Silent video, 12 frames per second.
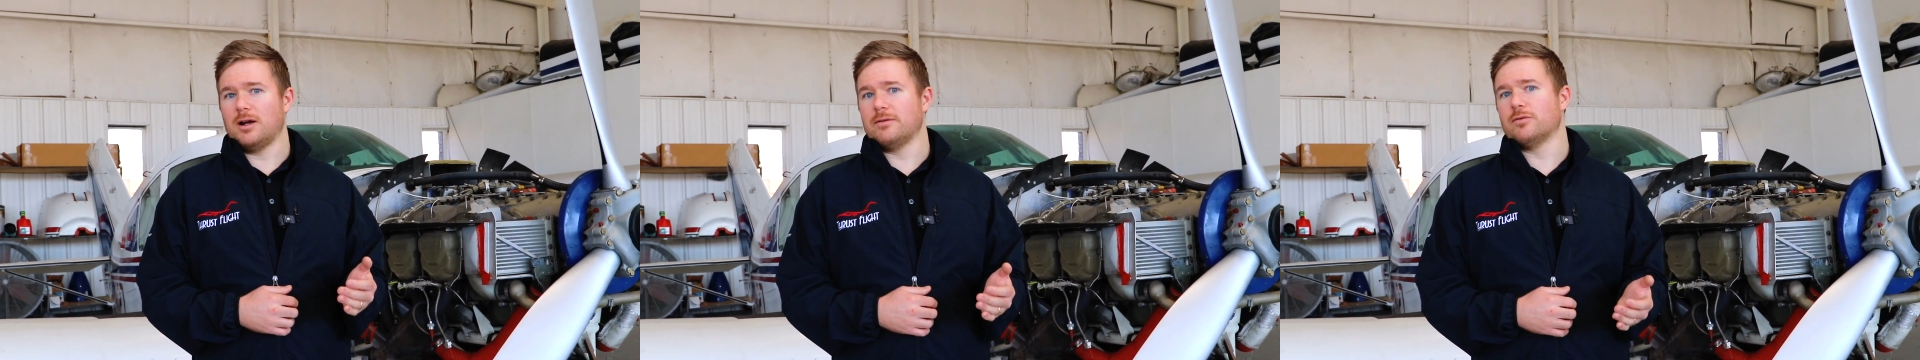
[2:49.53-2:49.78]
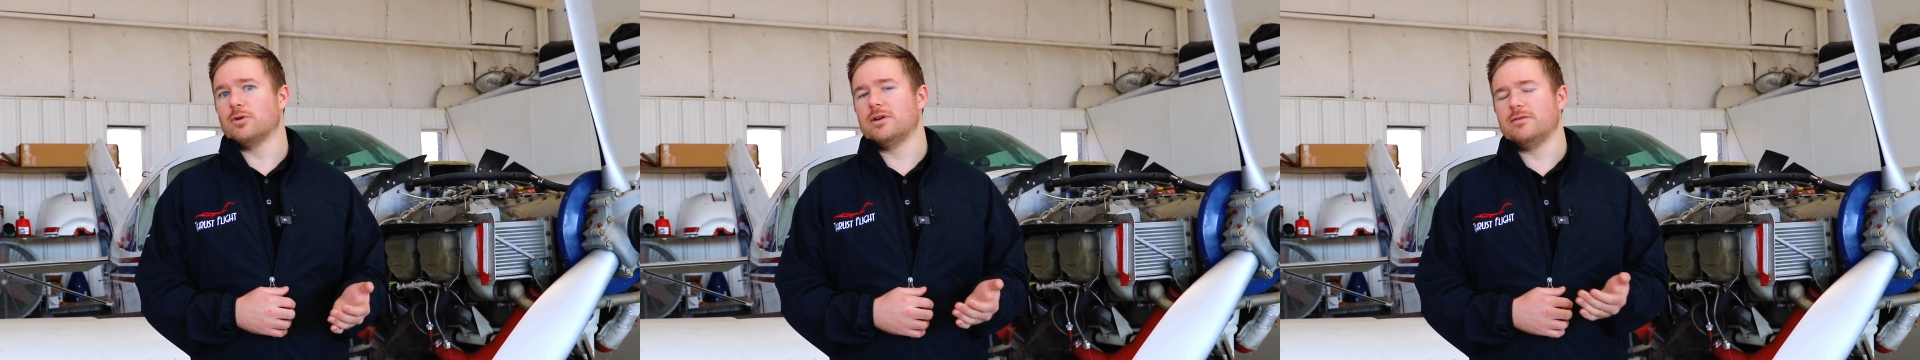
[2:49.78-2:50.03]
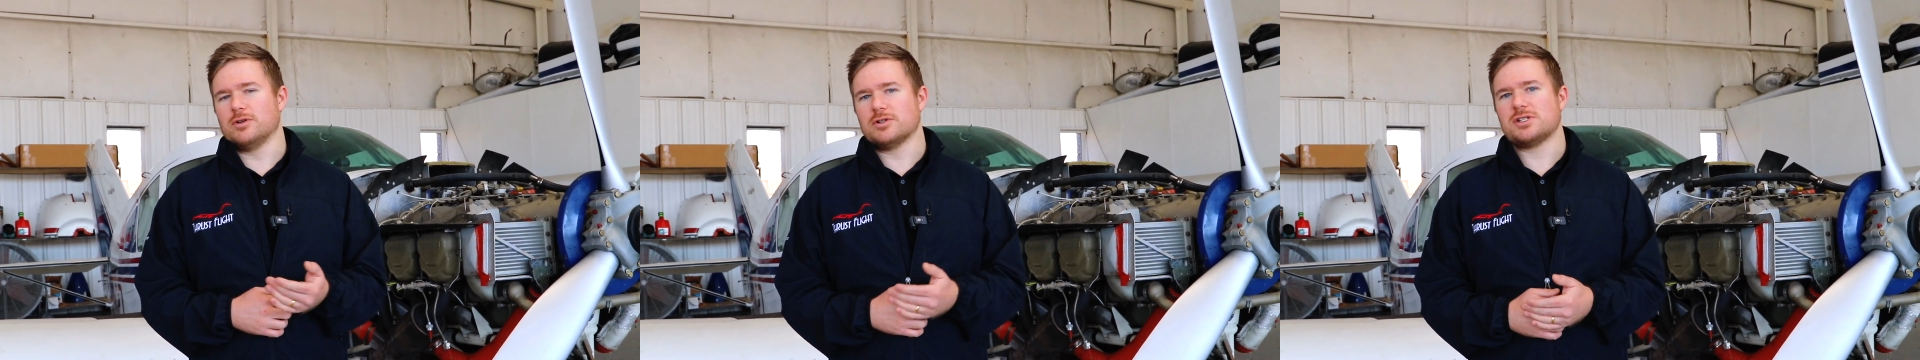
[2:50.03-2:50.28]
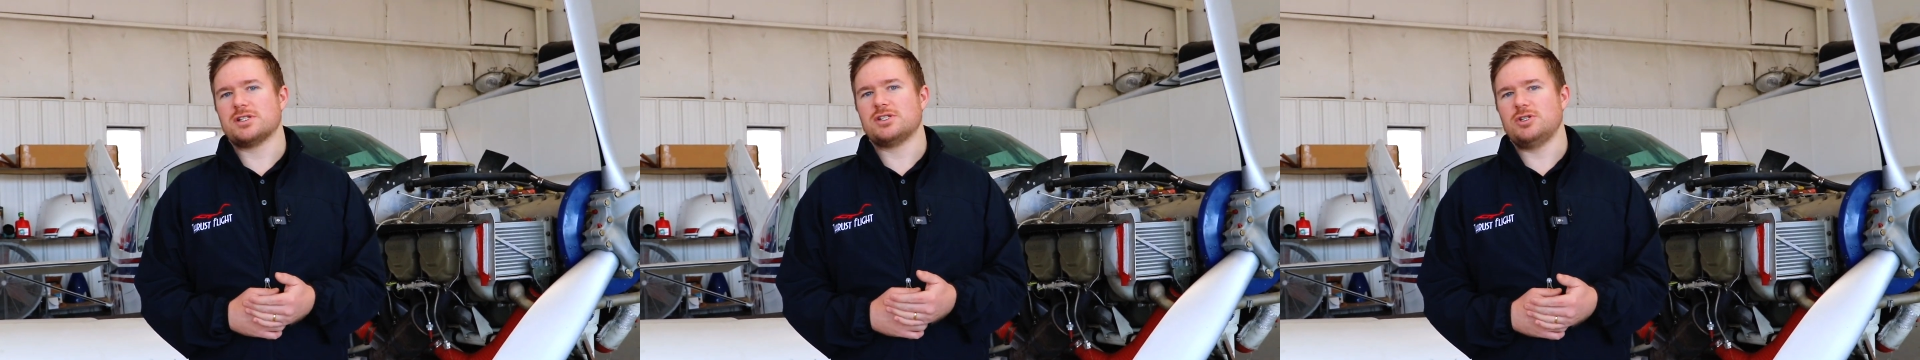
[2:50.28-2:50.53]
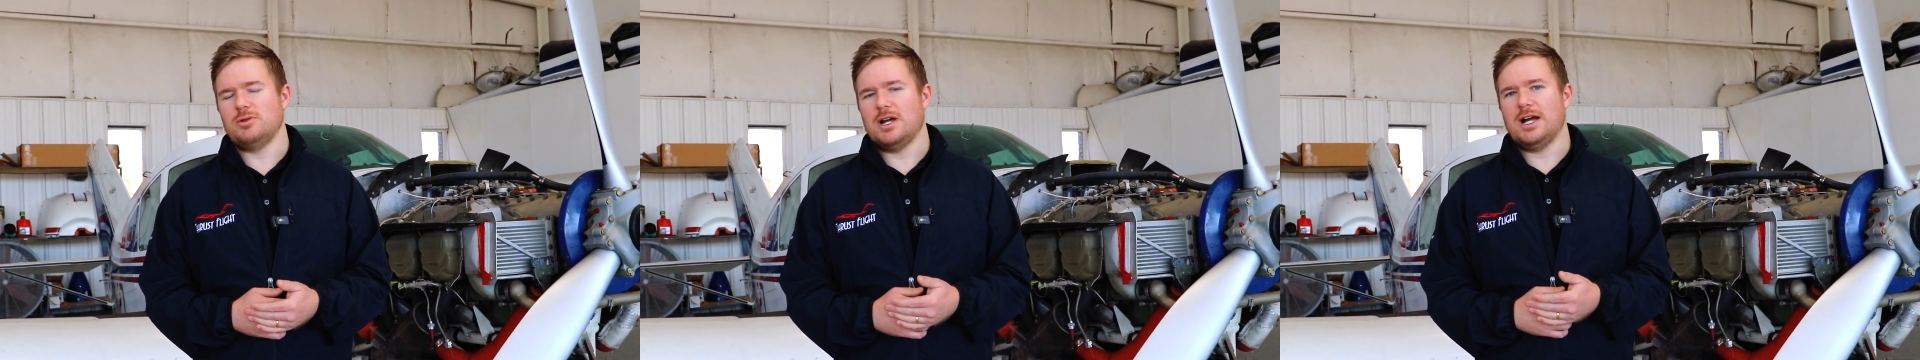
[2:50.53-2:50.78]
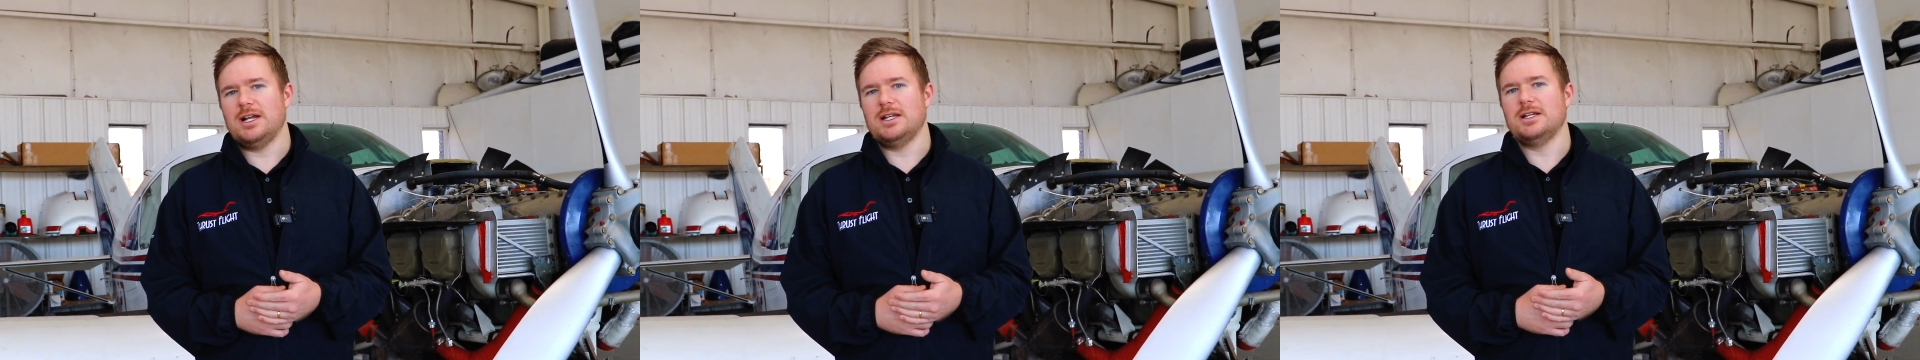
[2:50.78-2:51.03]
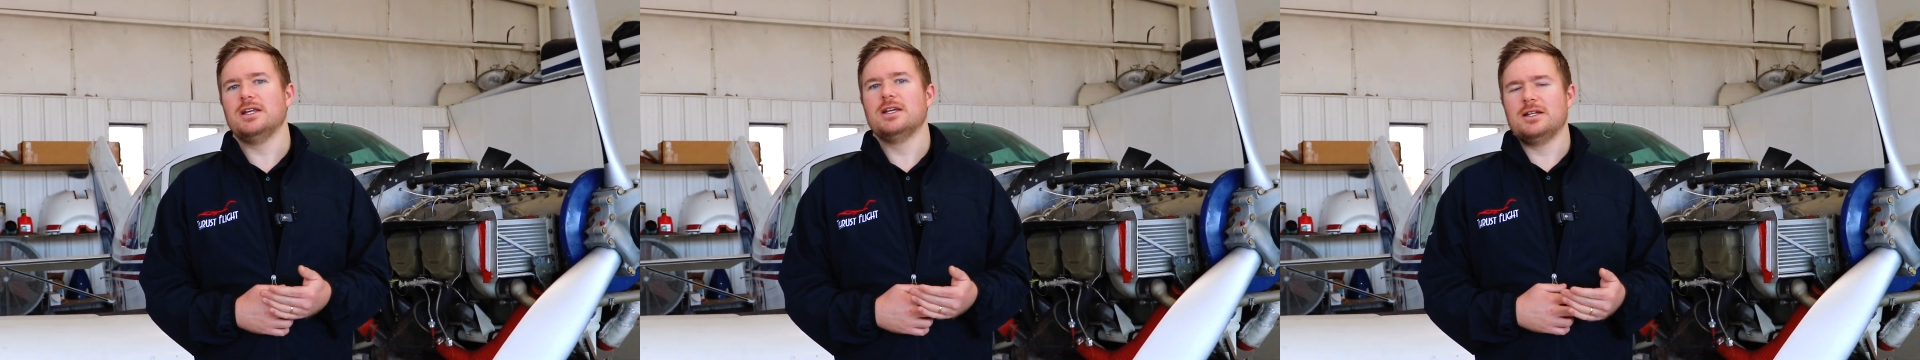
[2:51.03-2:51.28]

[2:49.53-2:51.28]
Envoy versus United,